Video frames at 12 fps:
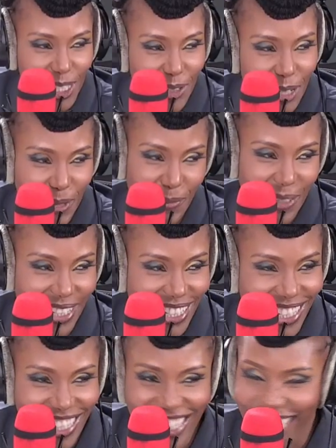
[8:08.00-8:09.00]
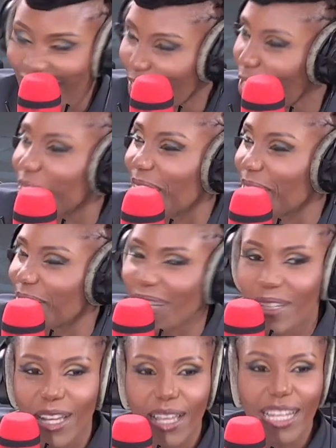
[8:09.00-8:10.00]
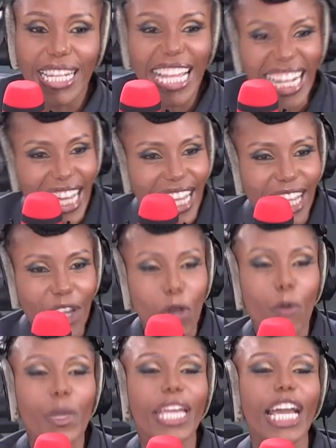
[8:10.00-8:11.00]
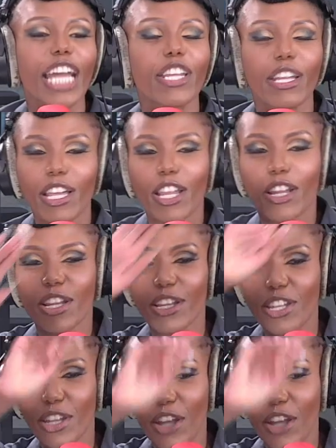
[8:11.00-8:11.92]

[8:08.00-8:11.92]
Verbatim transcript: cream. Come on. Nini. Nini was telling me she's not. Can, she doesn't have a sweet tooth.